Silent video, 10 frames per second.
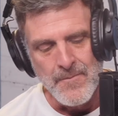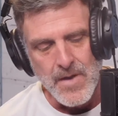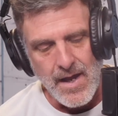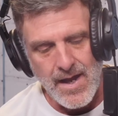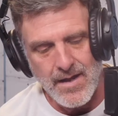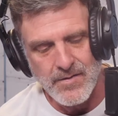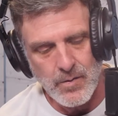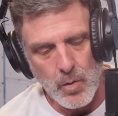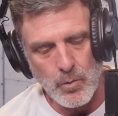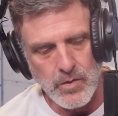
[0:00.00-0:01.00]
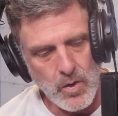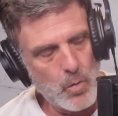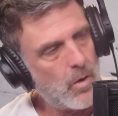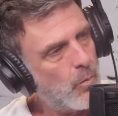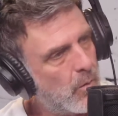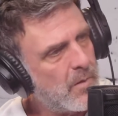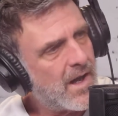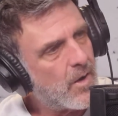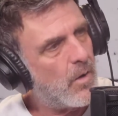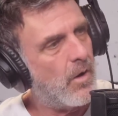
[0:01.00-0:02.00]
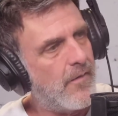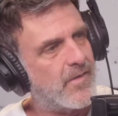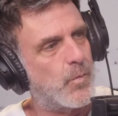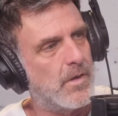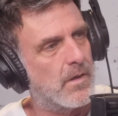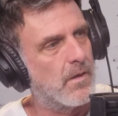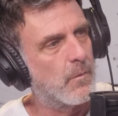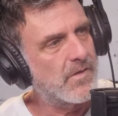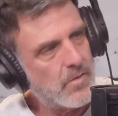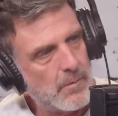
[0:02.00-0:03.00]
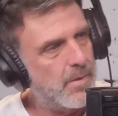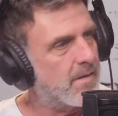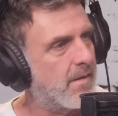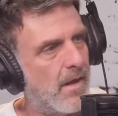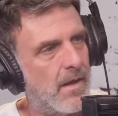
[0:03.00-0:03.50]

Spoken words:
Hey, so, you know what do we got going on this week? What's our big thing?